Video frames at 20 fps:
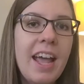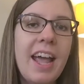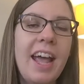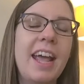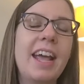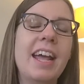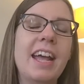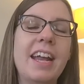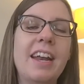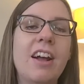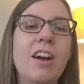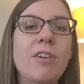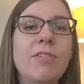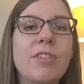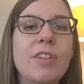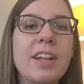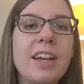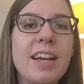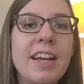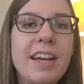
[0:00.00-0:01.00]
And
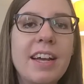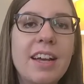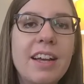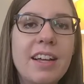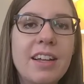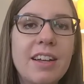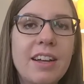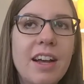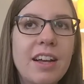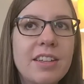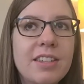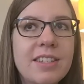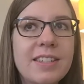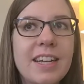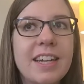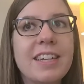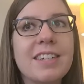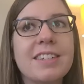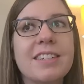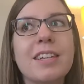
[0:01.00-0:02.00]
hopefully, since I
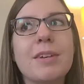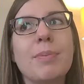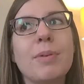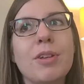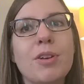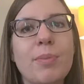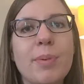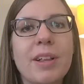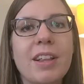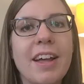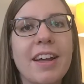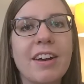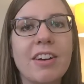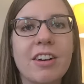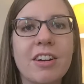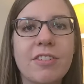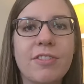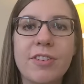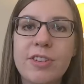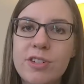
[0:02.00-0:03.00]
get to sleep a little bit
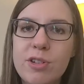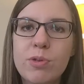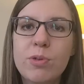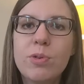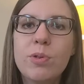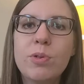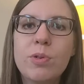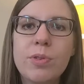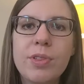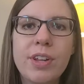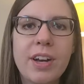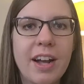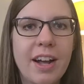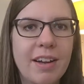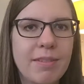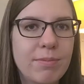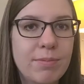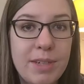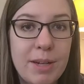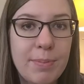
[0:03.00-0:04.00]
later for school than
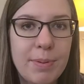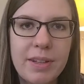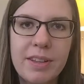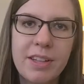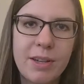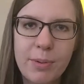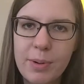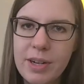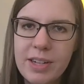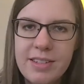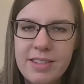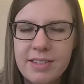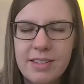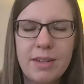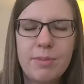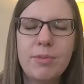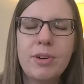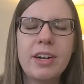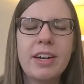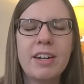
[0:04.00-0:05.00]
I typically would, since
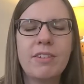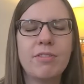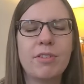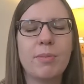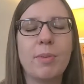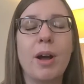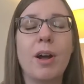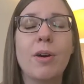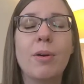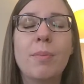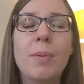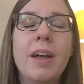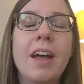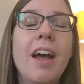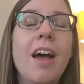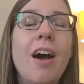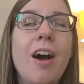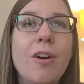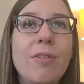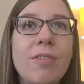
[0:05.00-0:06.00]
I'm working from home,
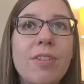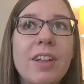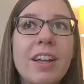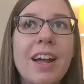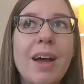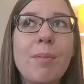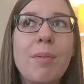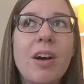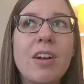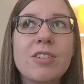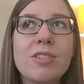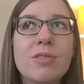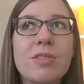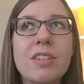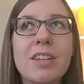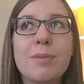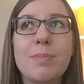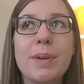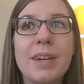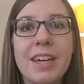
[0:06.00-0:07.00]
hopefully I'm not too
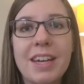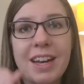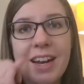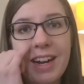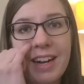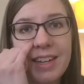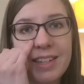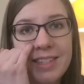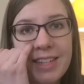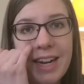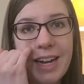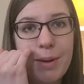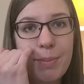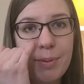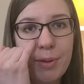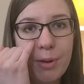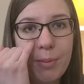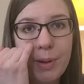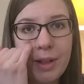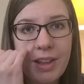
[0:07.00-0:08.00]
sleepy and I can stay up a
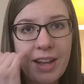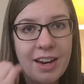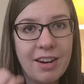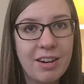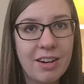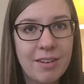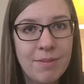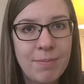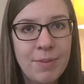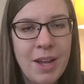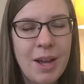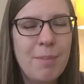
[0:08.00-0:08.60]
little bit later.